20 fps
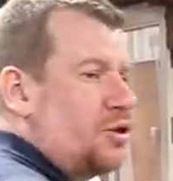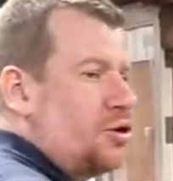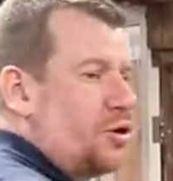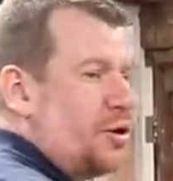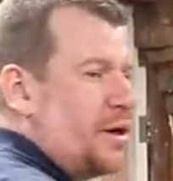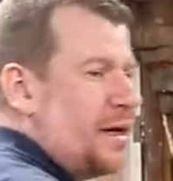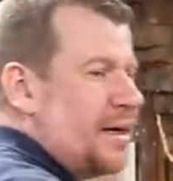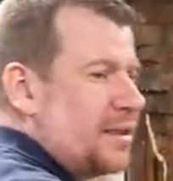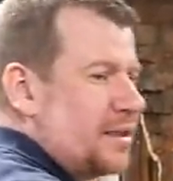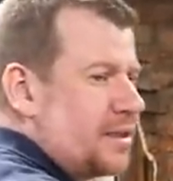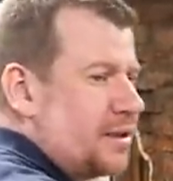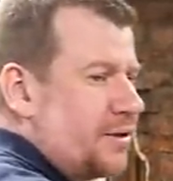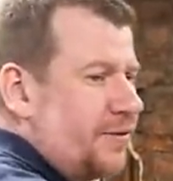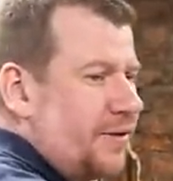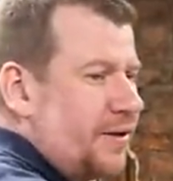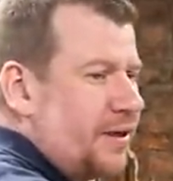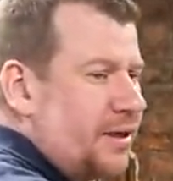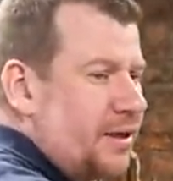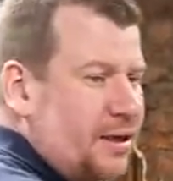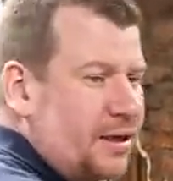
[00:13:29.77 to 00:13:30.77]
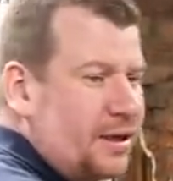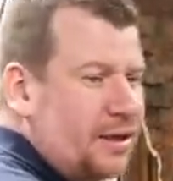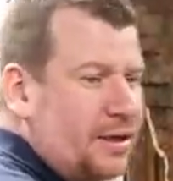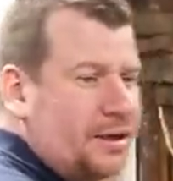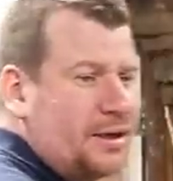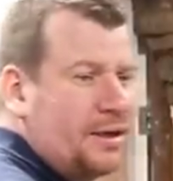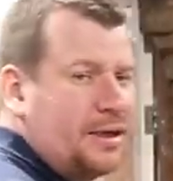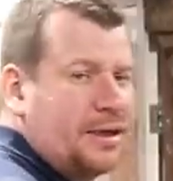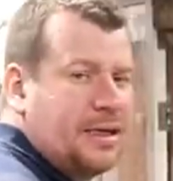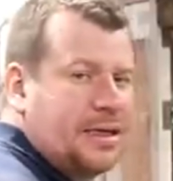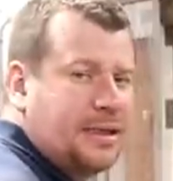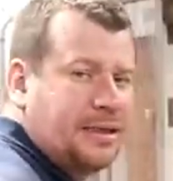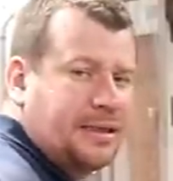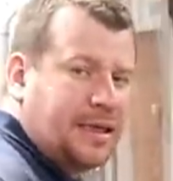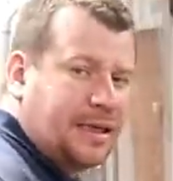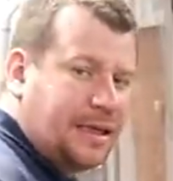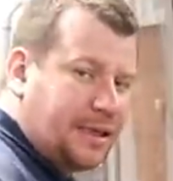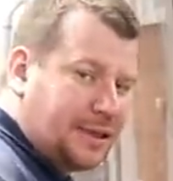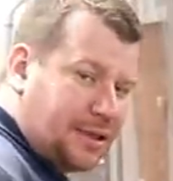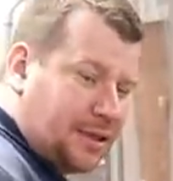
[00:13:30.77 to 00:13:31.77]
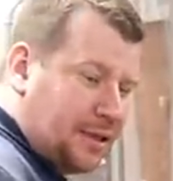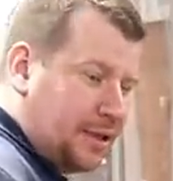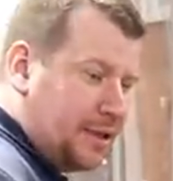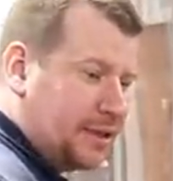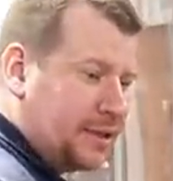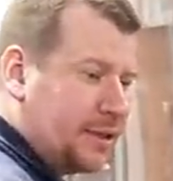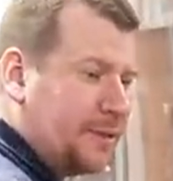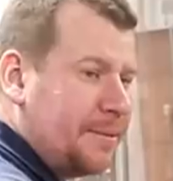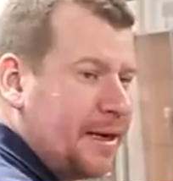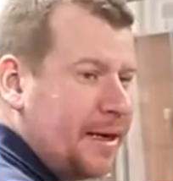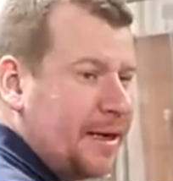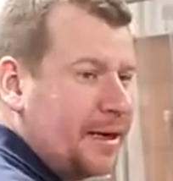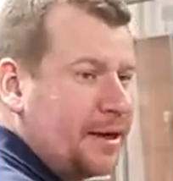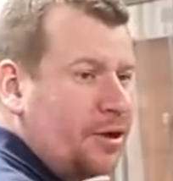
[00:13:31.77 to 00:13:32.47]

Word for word: transfer. It said it's 30-minute